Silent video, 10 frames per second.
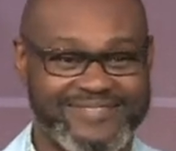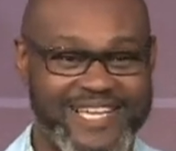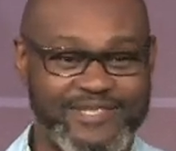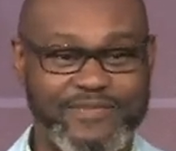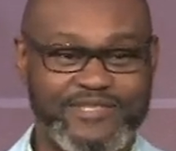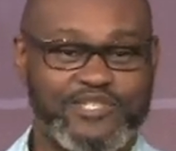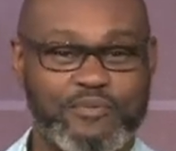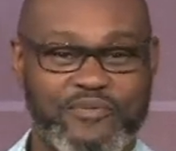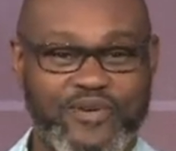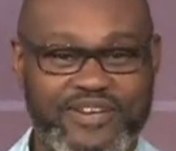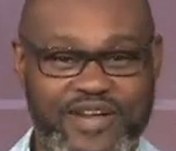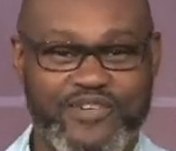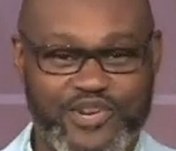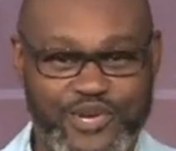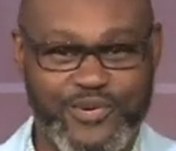That's Mississippi for I
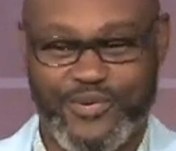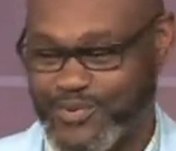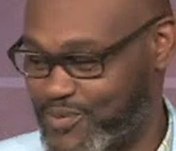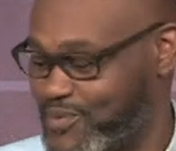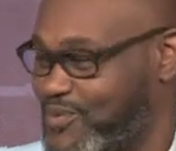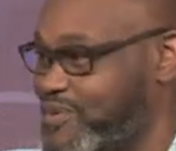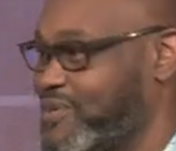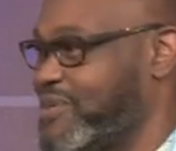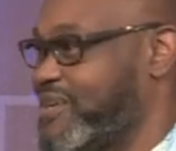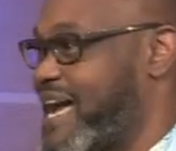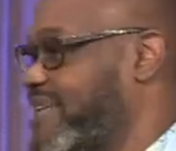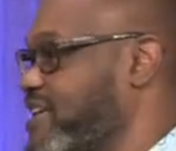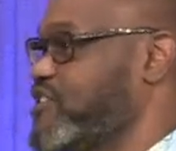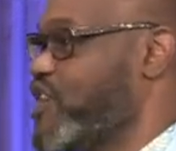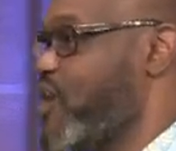never knew. I
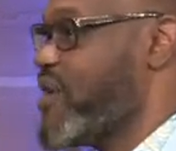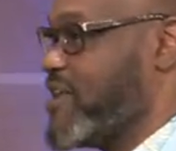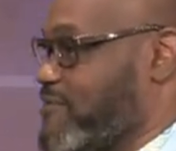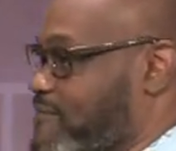didn't know it.